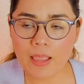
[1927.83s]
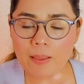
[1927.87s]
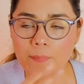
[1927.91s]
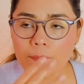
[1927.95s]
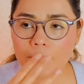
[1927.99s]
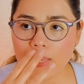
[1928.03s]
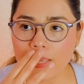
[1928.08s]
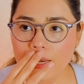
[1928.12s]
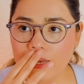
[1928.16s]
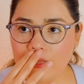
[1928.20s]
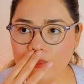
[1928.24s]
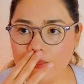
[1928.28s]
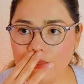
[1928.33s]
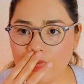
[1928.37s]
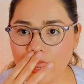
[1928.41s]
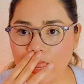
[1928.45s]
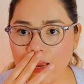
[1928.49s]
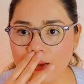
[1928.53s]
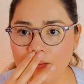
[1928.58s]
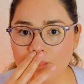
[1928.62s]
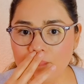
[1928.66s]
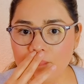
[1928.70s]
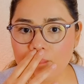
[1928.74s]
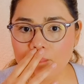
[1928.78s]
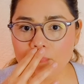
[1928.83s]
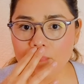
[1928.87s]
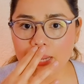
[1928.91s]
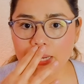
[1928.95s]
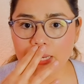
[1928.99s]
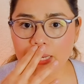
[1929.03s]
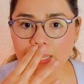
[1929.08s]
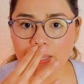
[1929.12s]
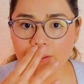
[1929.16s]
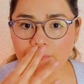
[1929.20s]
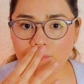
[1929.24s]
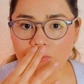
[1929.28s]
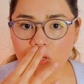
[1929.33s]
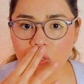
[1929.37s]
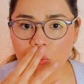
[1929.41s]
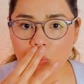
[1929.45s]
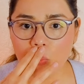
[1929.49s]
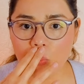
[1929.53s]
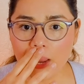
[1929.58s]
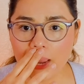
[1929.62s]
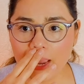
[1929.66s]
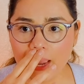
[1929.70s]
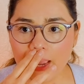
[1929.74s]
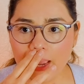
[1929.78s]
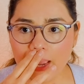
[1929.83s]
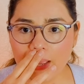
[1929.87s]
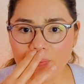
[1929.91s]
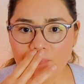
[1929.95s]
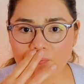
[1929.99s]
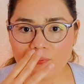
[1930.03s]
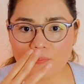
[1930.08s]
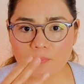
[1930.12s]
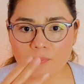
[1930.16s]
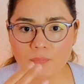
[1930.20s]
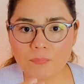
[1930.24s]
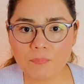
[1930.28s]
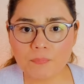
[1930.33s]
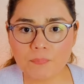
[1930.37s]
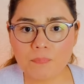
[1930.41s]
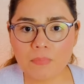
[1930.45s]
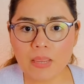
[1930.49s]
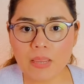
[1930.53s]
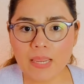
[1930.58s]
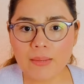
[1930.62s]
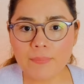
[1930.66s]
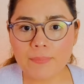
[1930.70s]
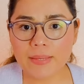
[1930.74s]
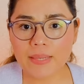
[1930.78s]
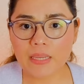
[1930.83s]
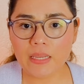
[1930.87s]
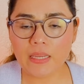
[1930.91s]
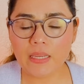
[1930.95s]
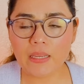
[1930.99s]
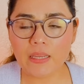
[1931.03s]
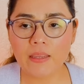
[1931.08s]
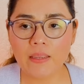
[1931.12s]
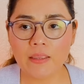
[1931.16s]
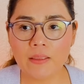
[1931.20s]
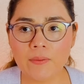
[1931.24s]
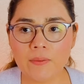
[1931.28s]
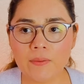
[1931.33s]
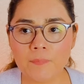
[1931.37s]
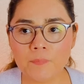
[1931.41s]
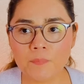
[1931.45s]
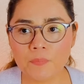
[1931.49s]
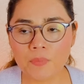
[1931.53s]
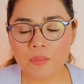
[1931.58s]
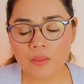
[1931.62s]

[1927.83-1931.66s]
I'm getting that many of you have maybe